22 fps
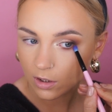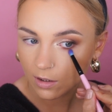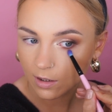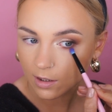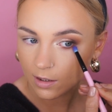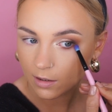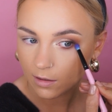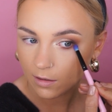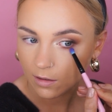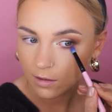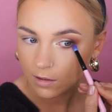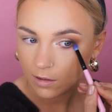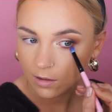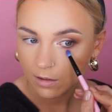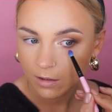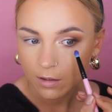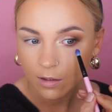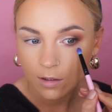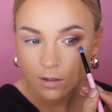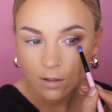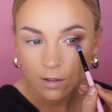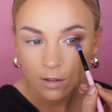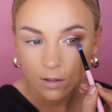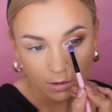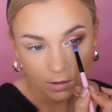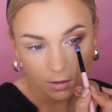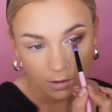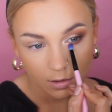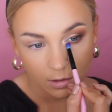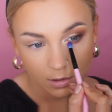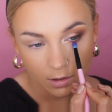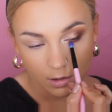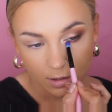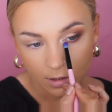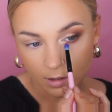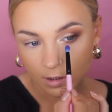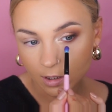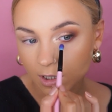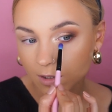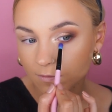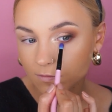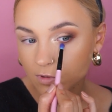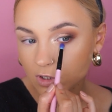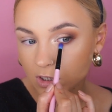line and
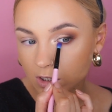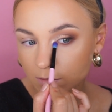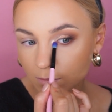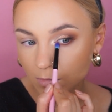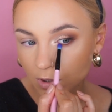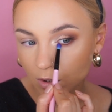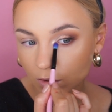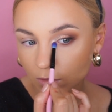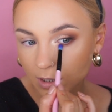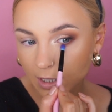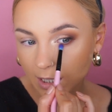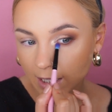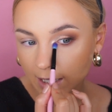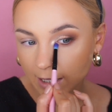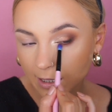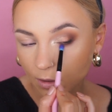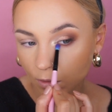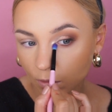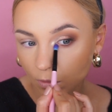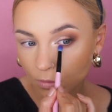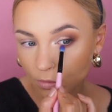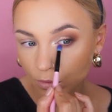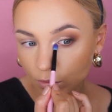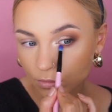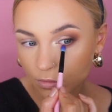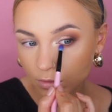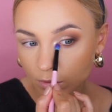kind of smoke it out.